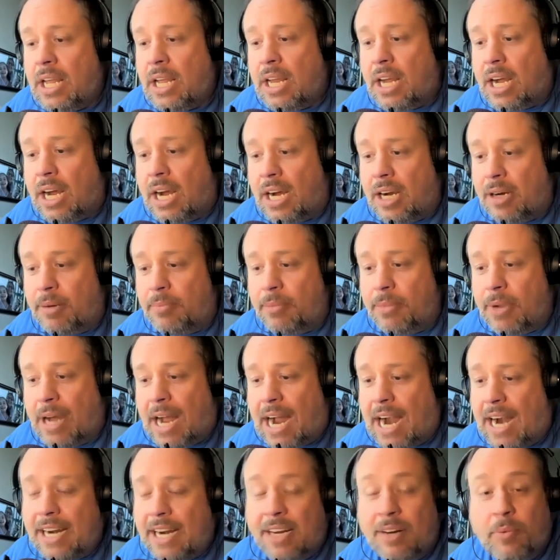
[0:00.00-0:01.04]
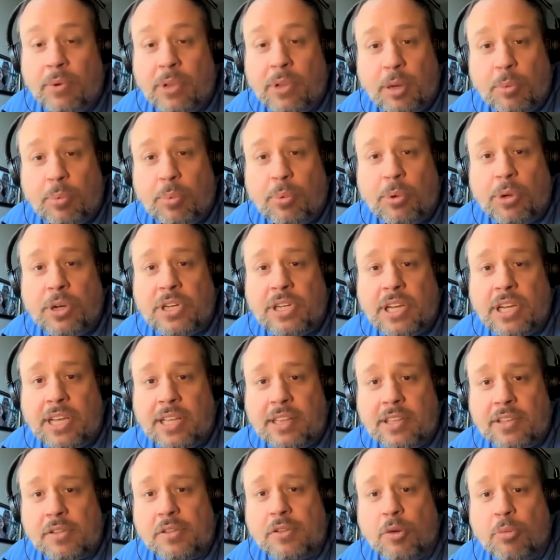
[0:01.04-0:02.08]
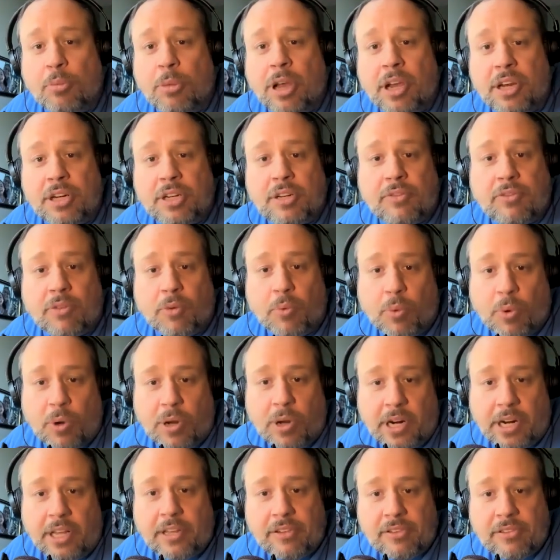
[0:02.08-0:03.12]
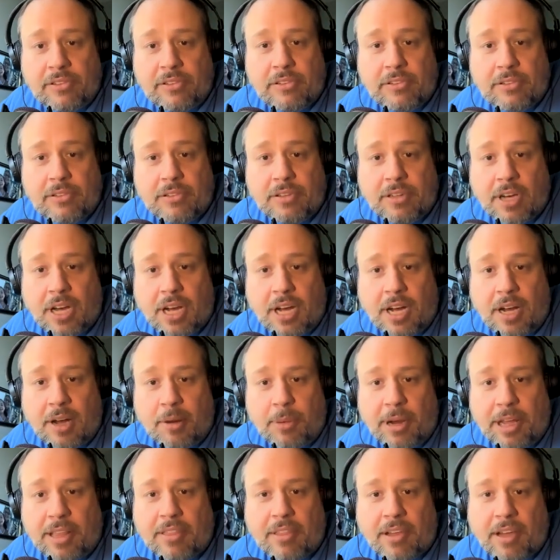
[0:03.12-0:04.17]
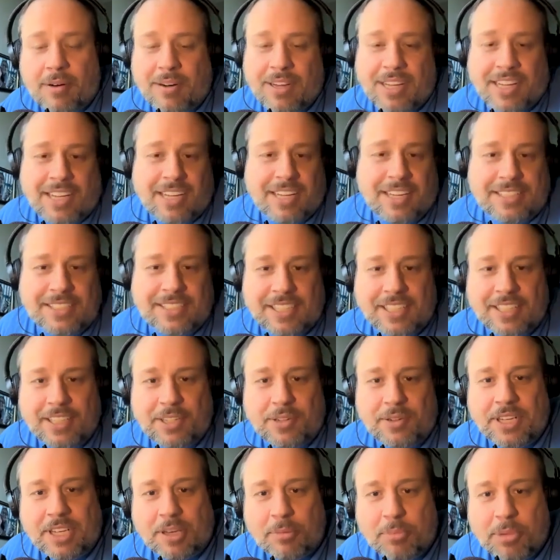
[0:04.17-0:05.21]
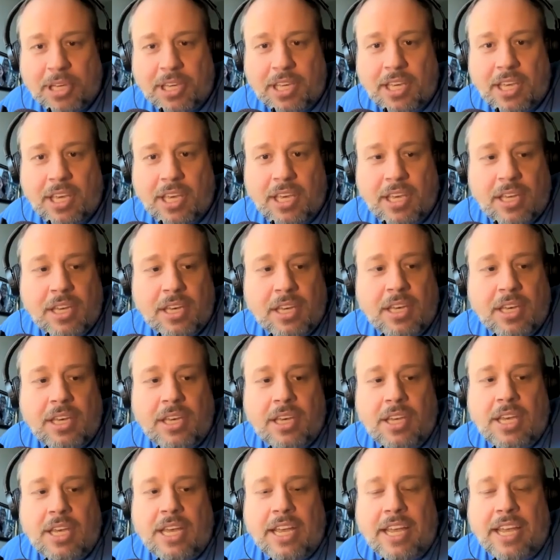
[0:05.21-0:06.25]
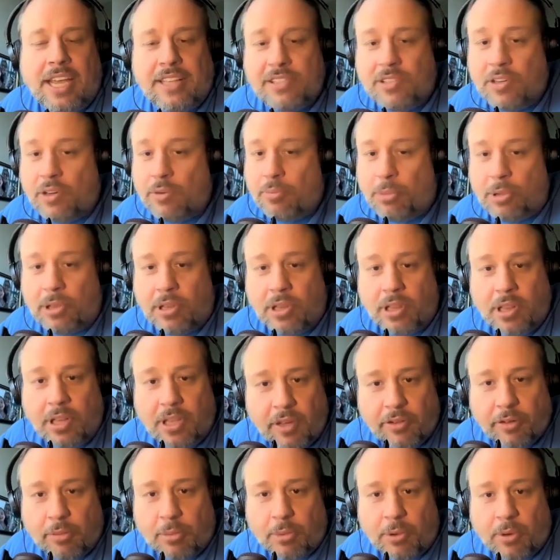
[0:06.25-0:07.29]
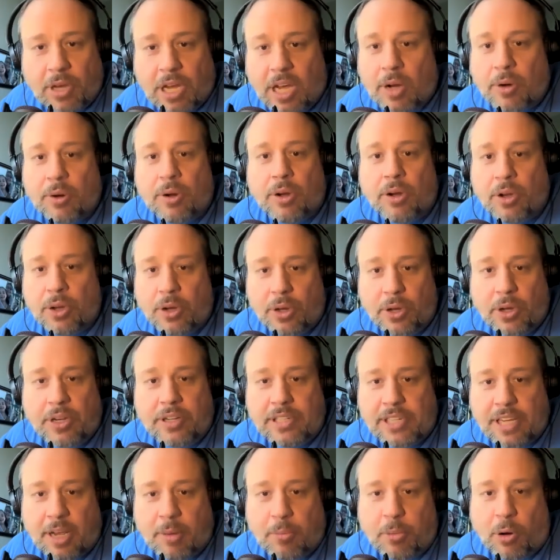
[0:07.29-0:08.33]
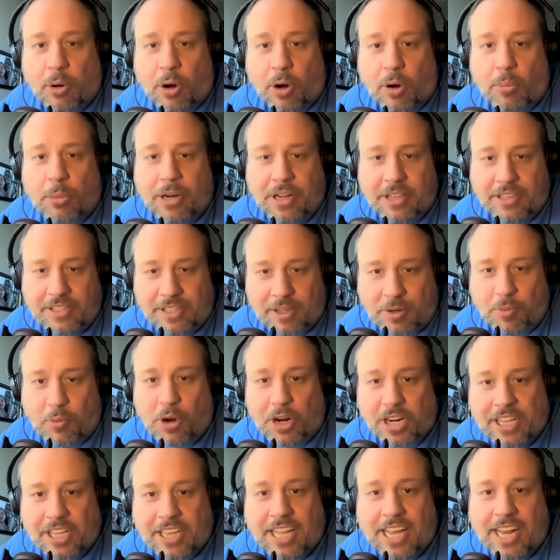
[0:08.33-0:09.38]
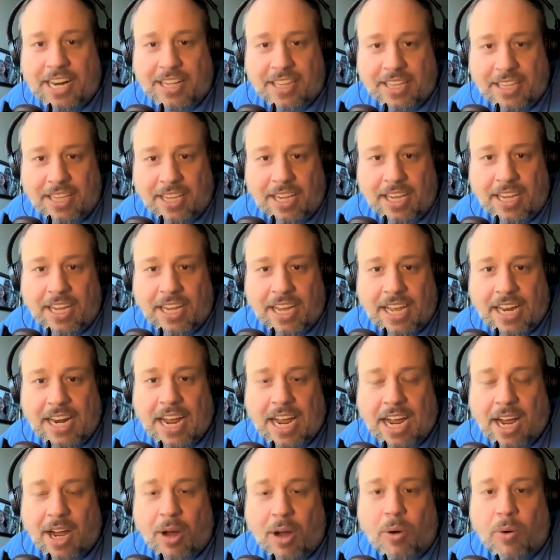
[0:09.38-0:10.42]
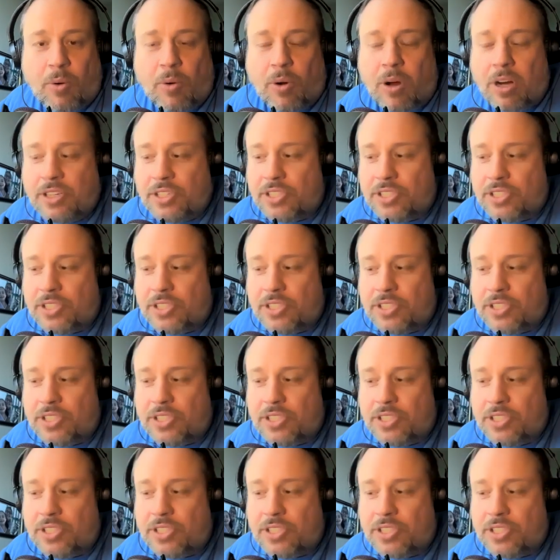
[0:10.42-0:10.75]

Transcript: I didn't really appreciate the slow mesh for what it is. I thought, well, it's a little gimmicky. It's unbelievable how good Sam Hartman is at running that thing and how